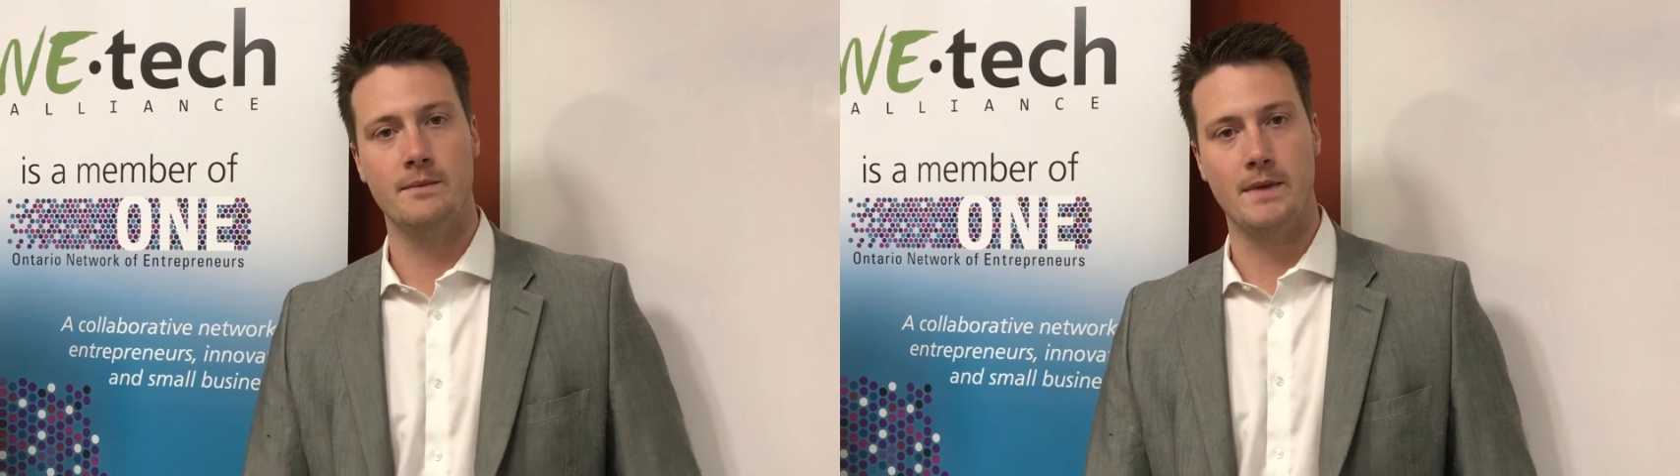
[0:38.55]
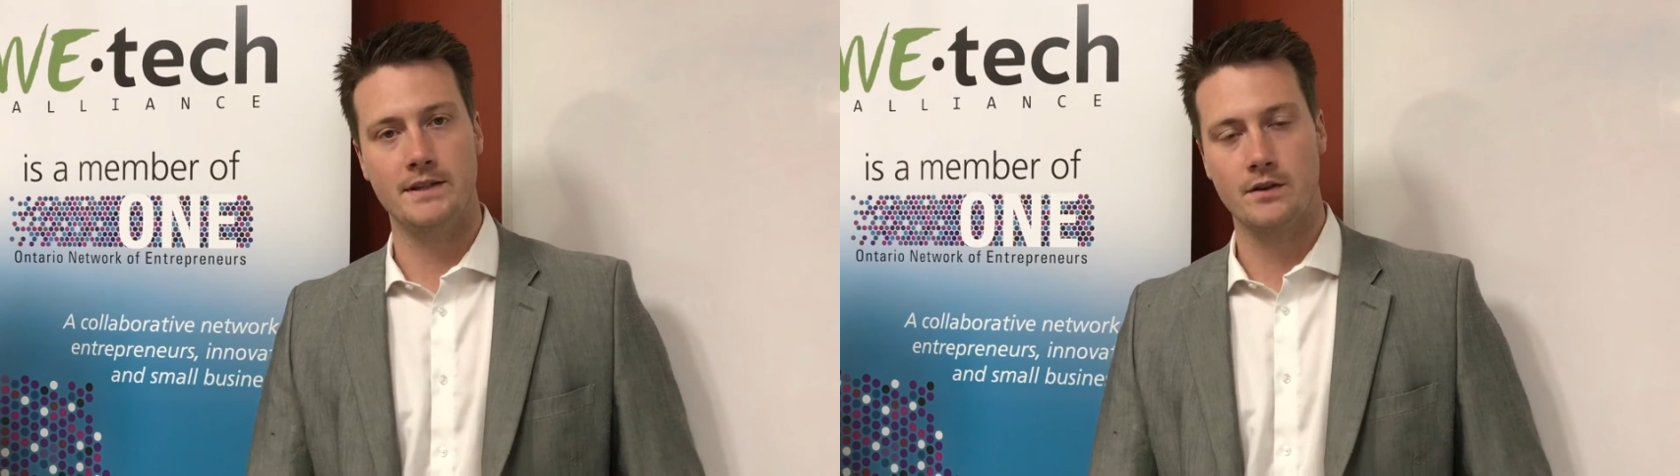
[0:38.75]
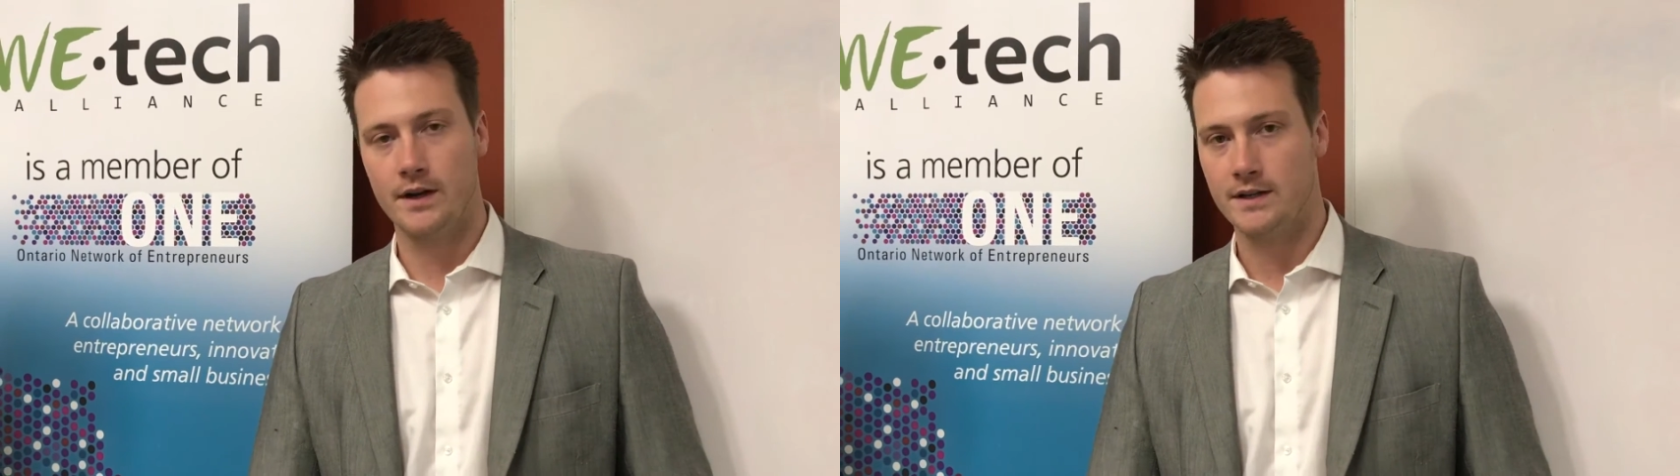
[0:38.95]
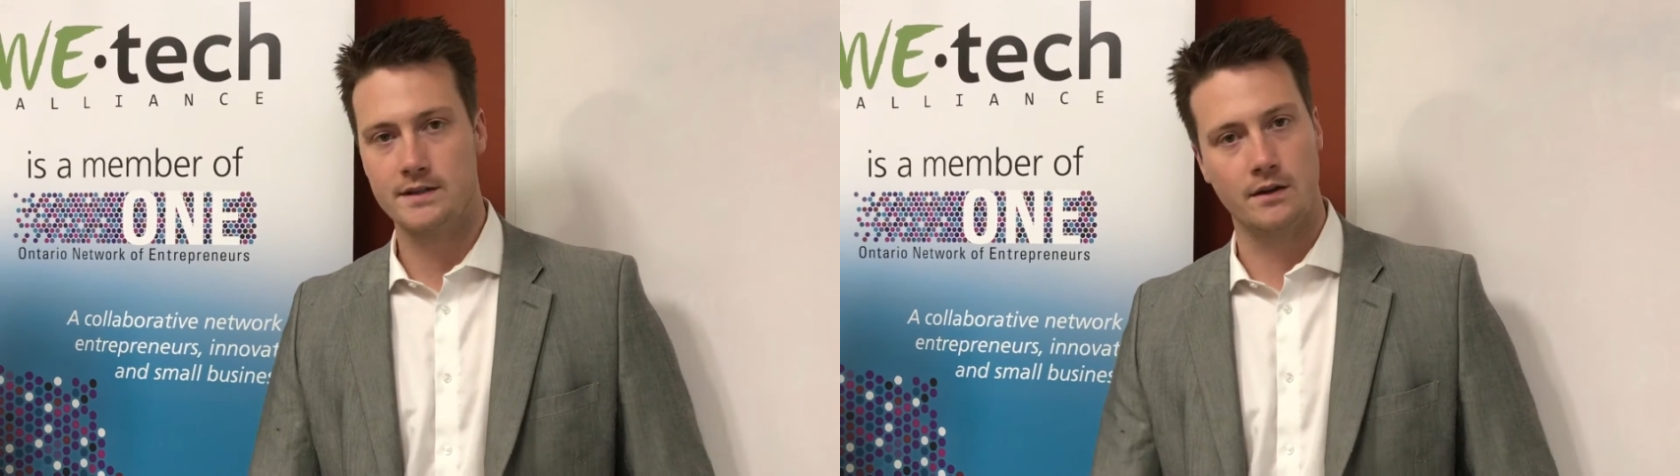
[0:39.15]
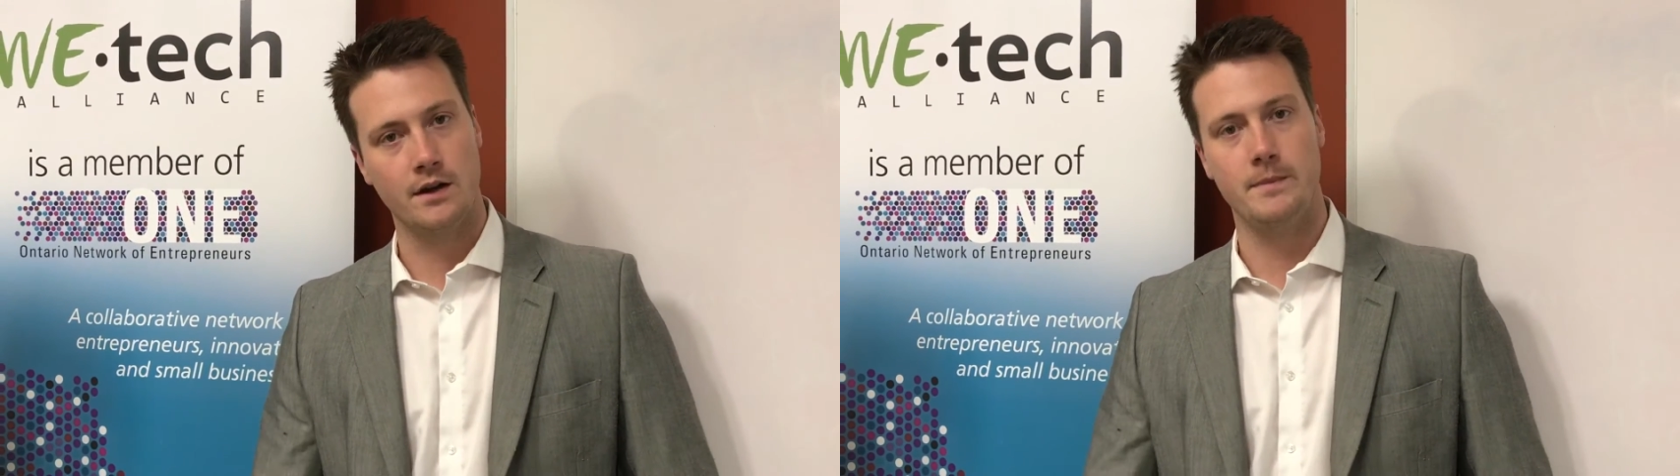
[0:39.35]
and mentoring is
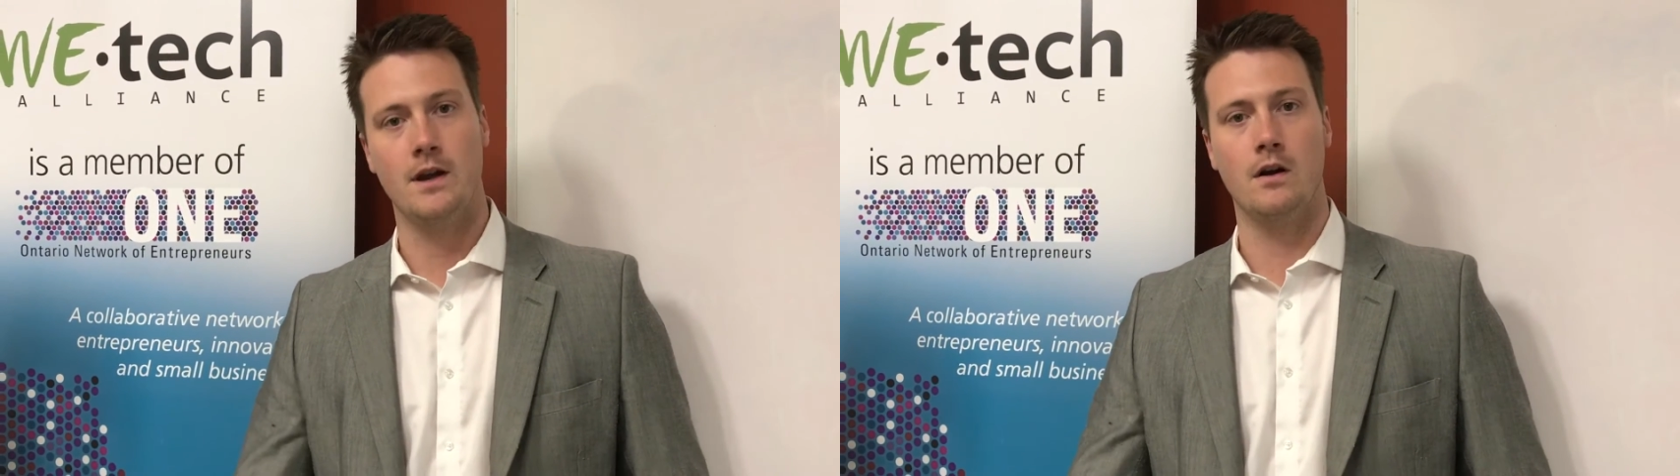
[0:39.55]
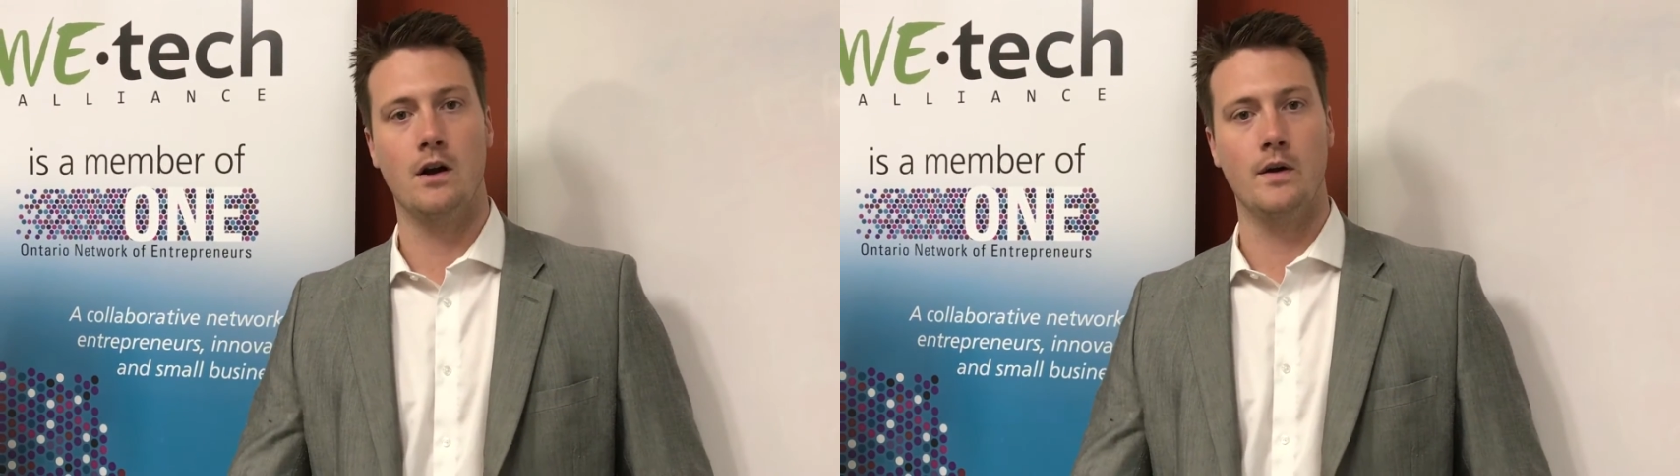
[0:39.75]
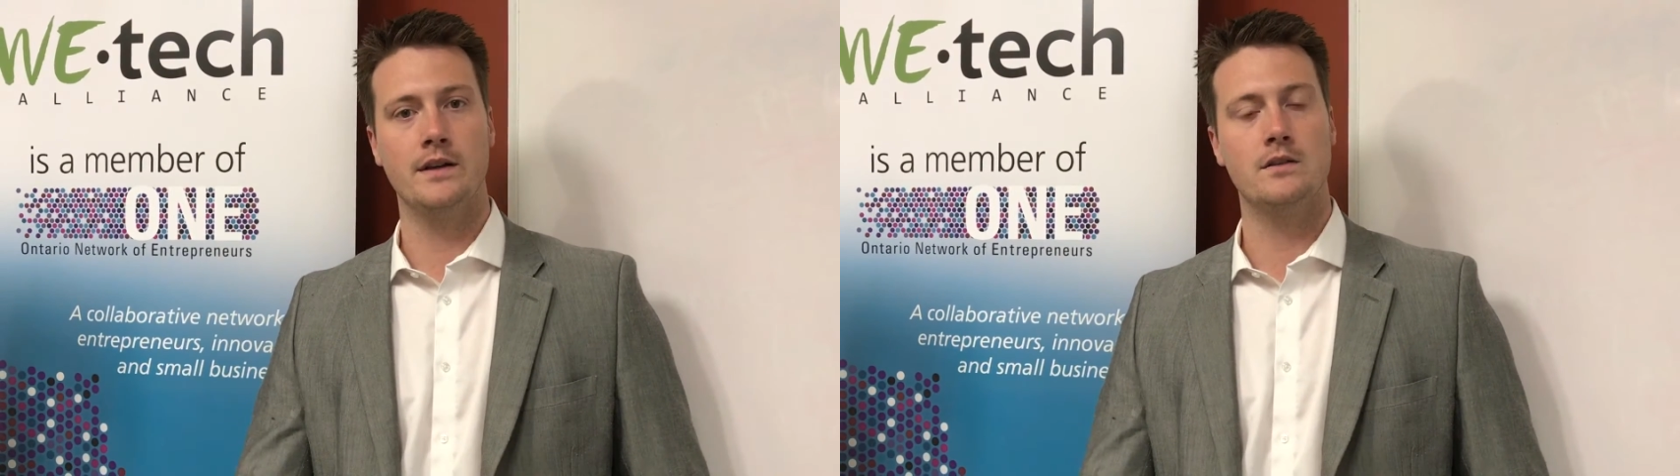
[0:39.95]
still going to be ongoing,